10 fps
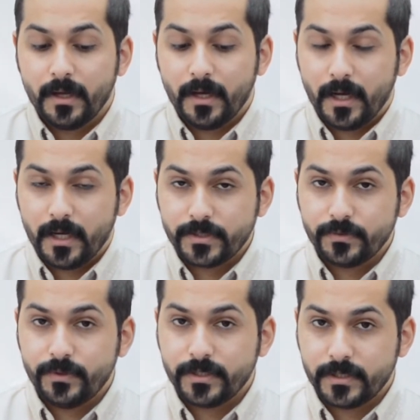As
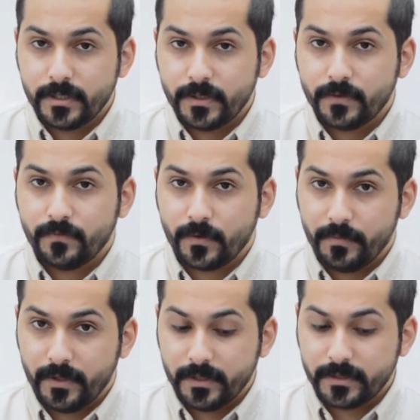we see from
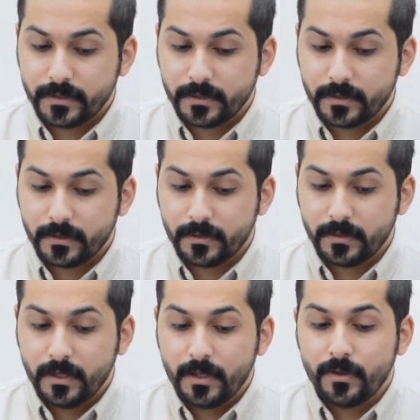the list,
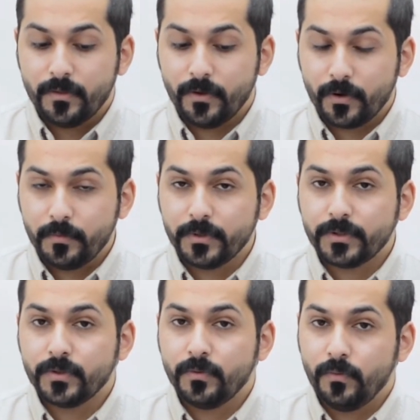the
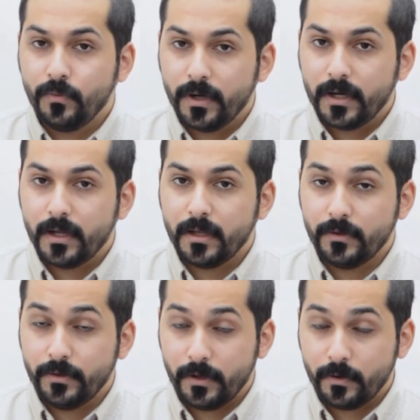
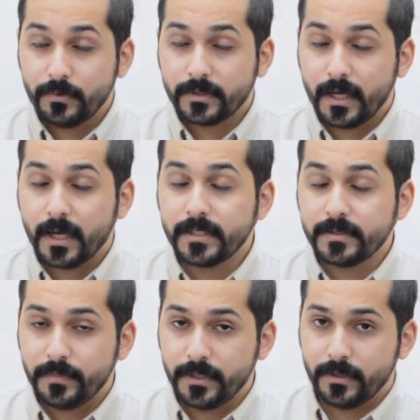robot has
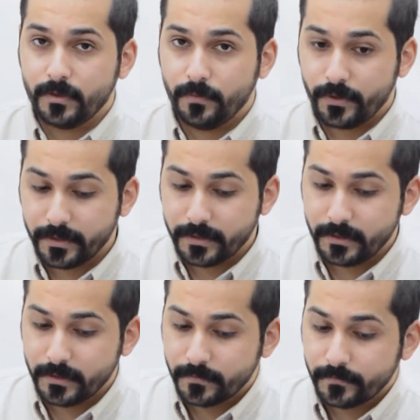been
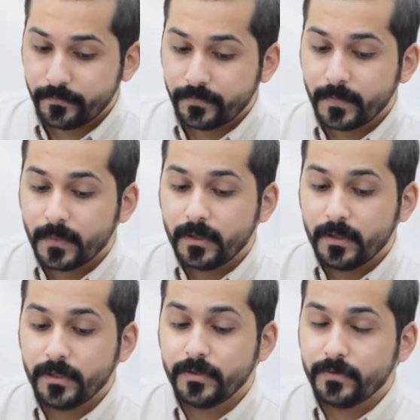operated
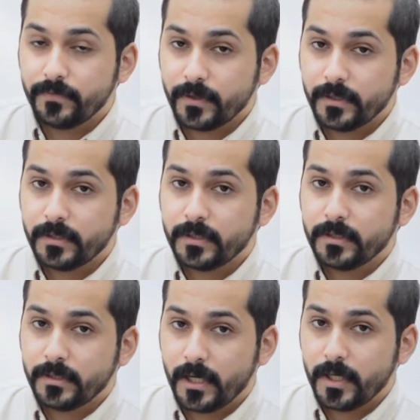in
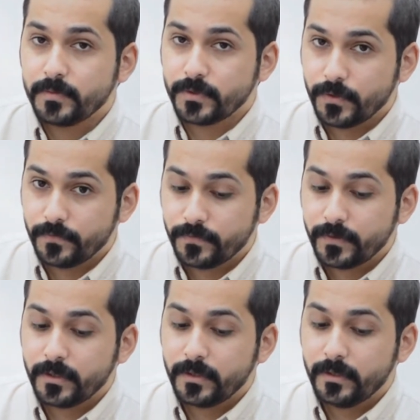different types of
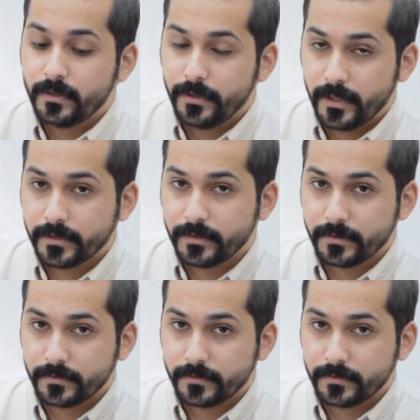reactors.